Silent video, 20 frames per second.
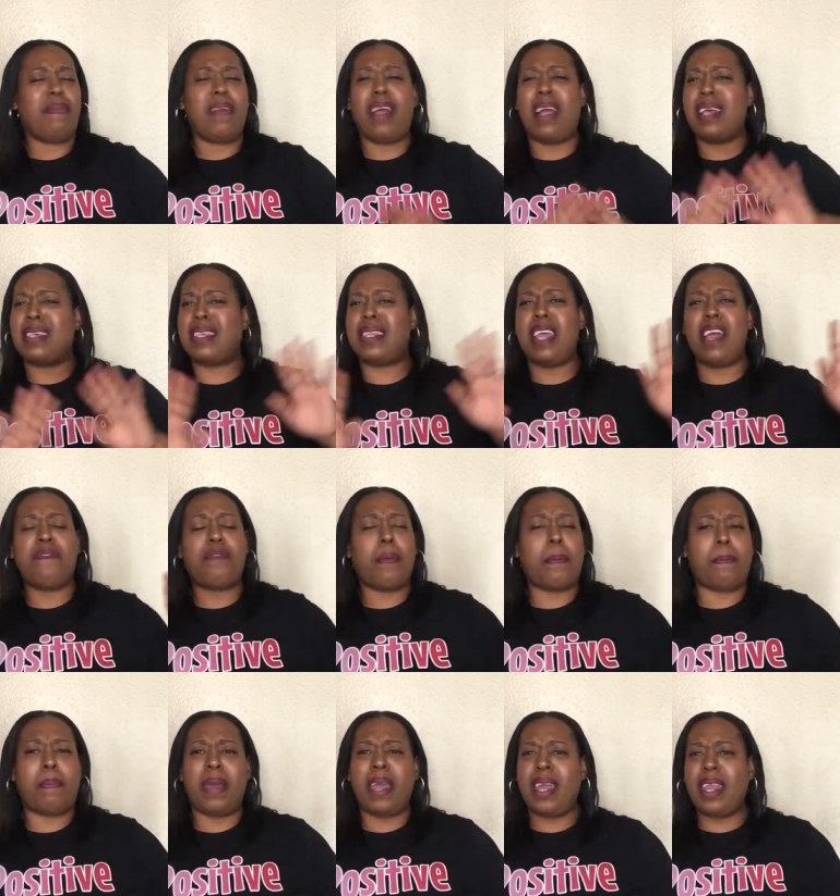There has never
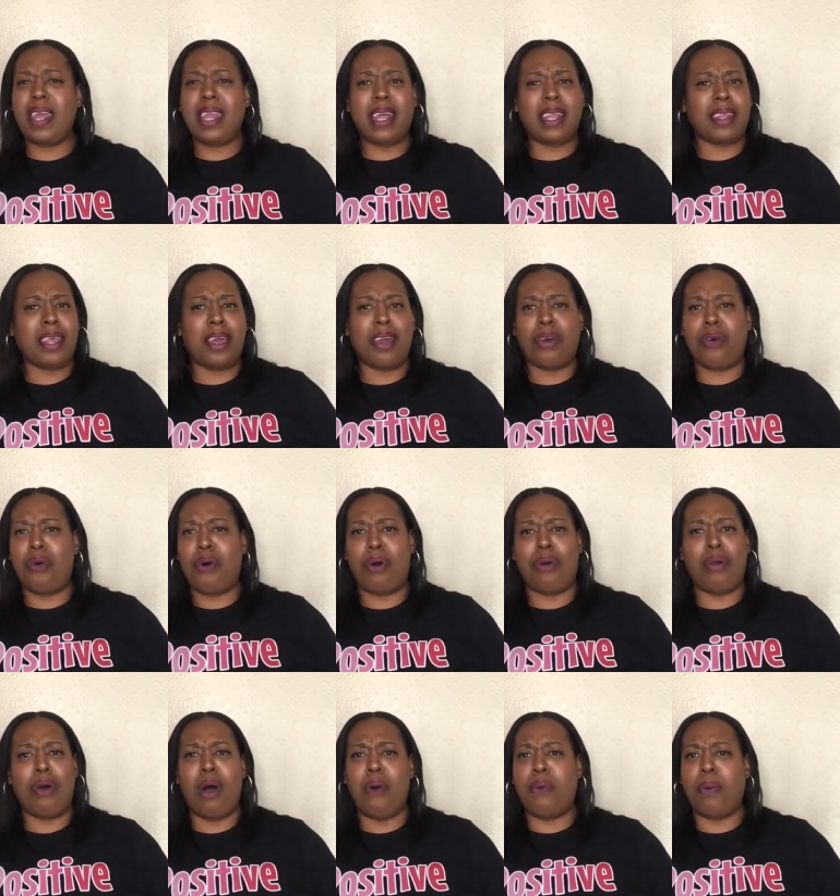been anything
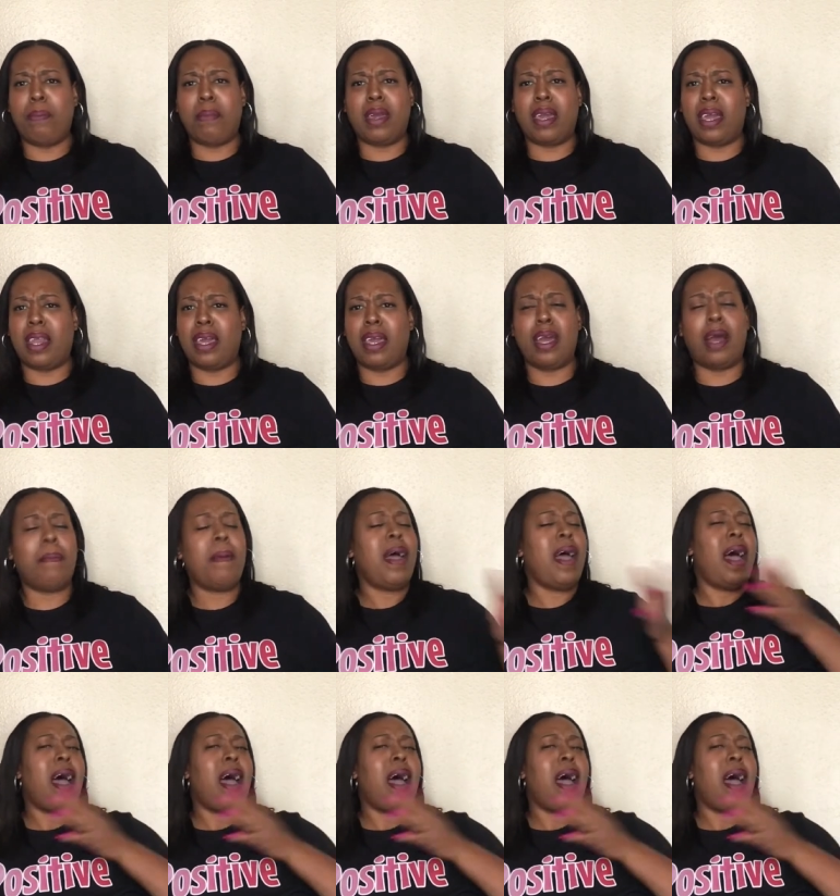going on with me and him.